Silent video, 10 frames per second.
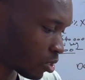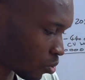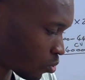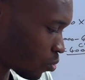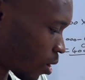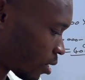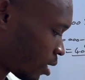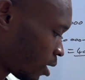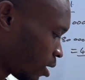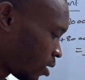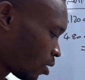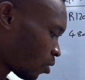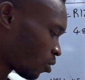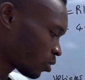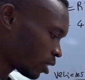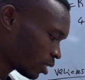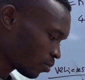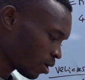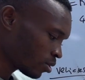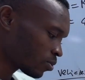the sold one. On
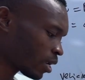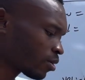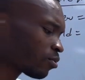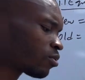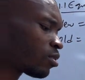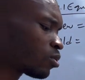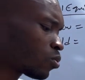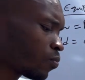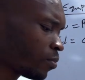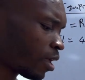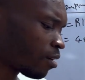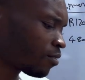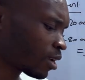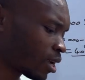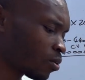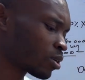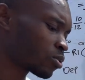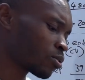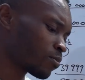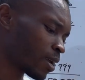31 July 2022, a vehicle
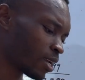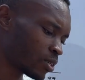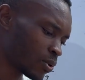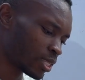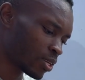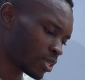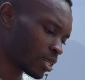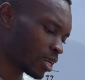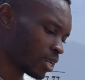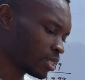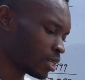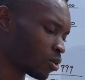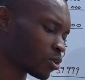was sold by 81,000 cash.